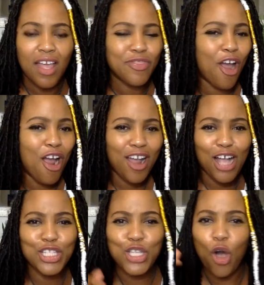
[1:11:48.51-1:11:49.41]
The
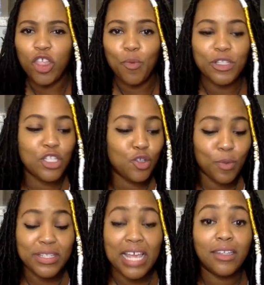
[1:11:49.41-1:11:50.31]
archon told them what to do and
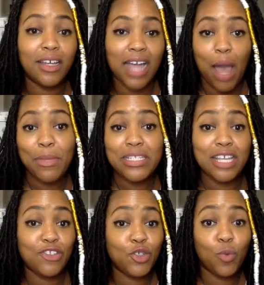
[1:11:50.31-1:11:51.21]
was like, look, I'm going to
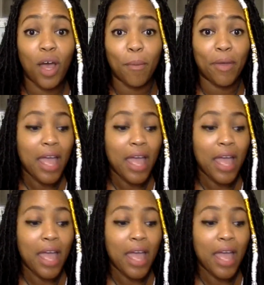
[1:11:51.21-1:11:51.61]
set you up.